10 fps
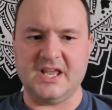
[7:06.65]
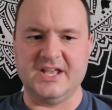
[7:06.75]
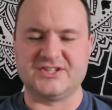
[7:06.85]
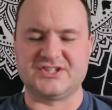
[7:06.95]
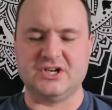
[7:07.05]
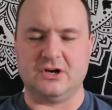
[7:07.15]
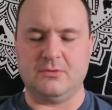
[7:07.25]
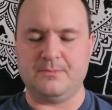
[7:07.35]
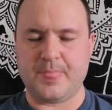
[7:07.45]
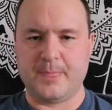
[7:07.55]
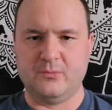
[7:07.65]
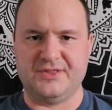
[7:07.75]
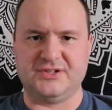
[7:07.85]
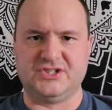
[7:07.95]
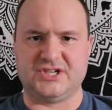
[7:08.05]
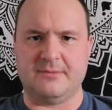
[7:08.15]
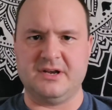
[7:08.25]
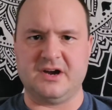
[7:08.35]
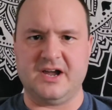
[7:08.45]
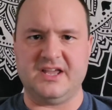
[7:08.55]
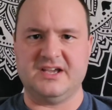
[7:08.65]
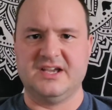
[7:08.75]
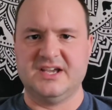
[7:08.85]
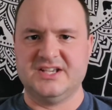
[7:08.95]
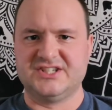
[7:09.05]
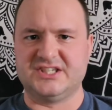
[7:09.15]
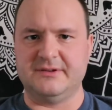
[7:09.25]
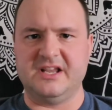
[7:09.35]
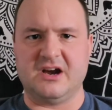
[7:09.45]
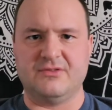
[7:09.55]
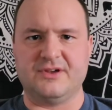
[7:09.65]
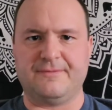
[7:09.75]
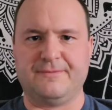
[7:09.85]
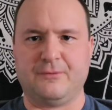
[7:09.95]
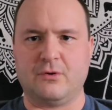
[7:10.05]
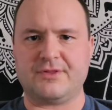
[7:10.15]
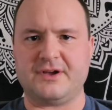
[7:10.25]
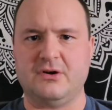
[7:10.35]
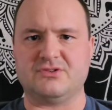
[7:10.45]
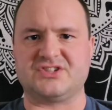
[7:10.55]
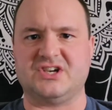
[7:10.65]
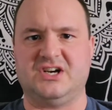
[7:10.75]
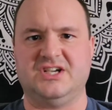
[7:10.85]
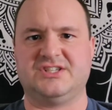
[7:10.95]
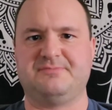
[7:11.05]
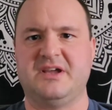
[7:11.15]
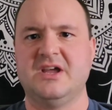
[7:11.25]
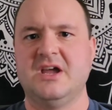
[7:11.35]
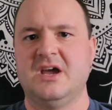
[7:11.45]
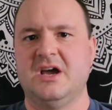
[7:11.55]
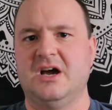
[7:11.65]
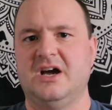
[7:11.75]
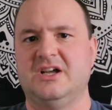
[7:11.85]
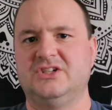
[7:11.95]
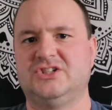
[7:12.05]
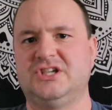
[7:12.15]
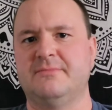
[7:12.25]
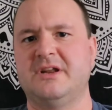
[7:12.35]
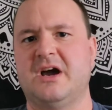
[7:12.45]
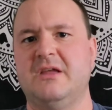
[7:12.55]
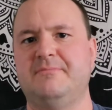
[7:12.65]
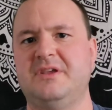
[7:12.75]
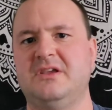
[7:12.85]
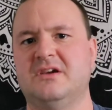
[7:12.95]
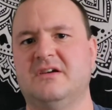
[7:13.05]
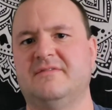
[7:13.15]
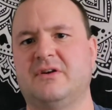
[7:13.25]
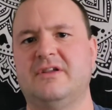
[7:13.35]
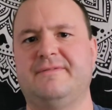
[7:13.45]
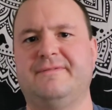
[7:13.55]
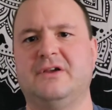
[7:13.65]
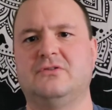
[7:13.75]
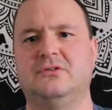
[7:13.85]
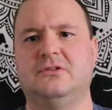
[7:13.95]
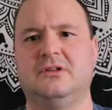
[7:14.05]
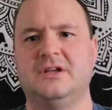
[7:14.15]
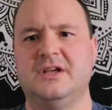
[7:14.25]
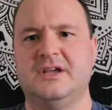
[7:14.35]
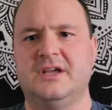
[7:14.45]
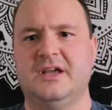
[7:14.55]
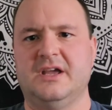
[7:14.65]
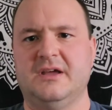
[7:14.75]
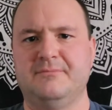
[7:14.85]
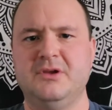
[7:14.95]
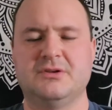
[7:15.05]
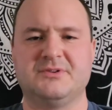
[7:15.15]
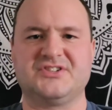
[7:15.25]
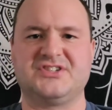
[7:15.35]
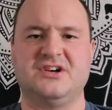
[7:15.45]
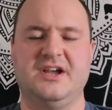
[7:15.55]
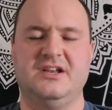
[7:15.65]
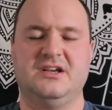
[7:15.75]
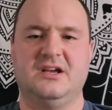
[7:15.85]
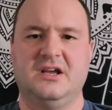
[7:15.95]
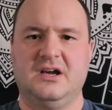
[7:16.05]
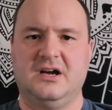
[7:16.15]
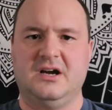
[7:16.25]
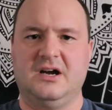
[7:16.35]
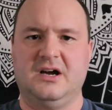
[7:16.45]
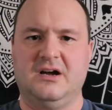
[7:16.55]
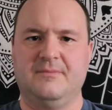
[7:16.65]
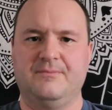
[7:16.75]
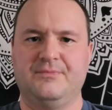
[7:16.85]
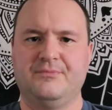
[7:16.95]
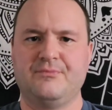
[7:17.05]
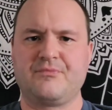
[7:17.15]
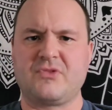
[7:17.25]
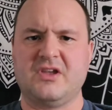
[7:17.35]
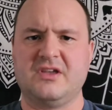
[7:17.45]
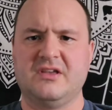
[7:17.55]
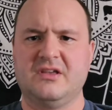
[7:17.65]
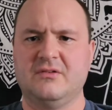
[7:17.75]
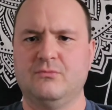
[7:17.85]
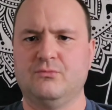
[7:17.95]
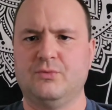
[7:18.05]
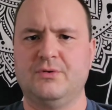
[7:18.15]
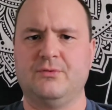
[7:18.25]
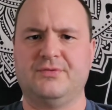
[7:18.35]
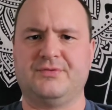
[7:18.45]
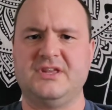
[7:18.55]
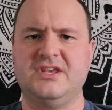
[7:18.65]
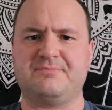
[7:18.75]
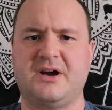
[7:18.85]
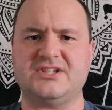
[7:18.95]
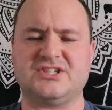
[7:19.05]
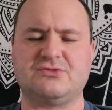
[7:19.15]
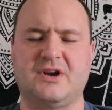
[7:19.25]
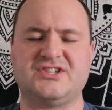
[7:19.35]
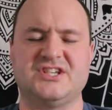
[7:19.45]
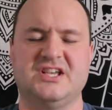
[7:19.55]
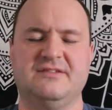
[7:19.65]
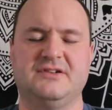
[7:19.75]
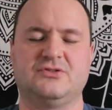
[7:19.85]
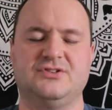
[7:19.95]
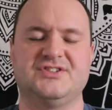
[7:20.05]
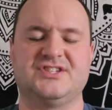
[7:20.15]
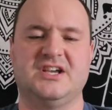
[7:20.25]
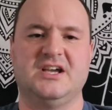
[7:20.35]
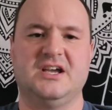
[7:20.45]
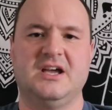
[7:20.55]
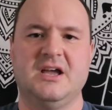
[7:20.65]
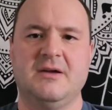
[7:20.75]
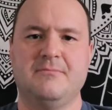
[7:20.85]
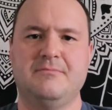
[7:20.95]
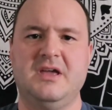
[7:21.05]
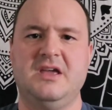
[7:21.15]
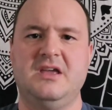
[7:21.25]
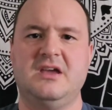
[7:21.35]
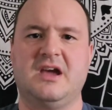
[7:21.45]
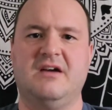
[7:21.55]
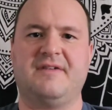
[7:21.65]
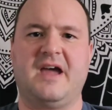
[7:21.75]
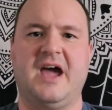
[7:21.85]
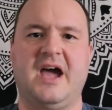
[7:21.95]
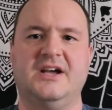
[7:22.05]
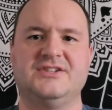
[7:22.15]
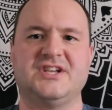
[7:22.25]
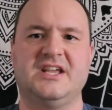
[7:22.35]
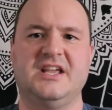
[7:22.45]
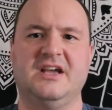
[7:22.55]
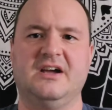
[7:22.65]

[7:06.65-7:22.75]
And so, with Gemini sitting on the fourth house cusp, uh, Gemini being a very fickle and uh, mutable sign, um, the Pisces rising individuals uh, may have had